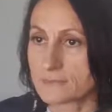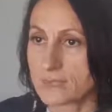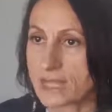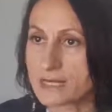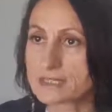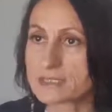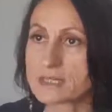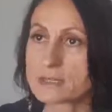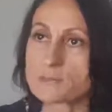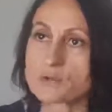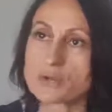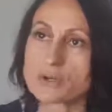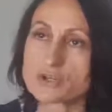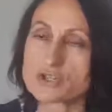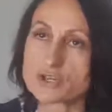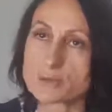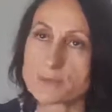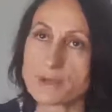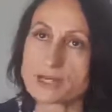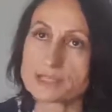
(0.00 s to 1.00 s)
extreme
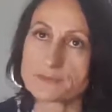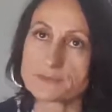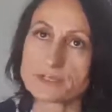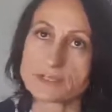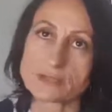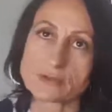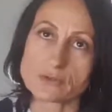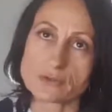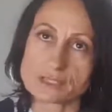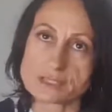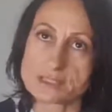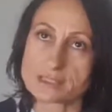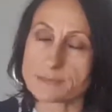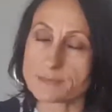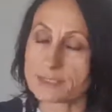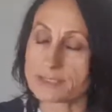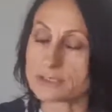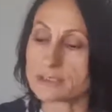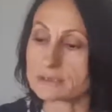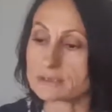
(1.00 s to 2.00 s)
knowledge, apart if they're holistic
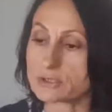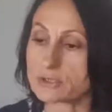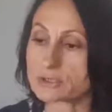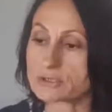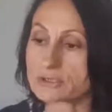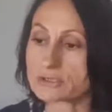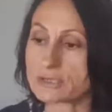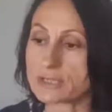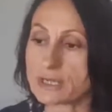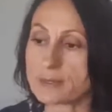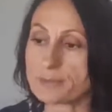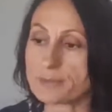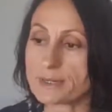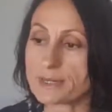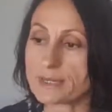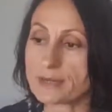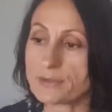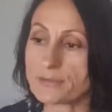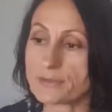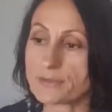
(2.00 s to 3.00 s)
medical doctor,
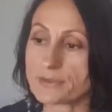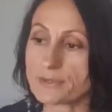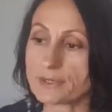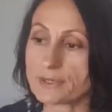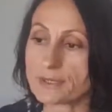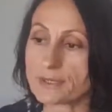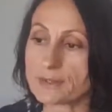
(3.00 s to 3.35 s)
about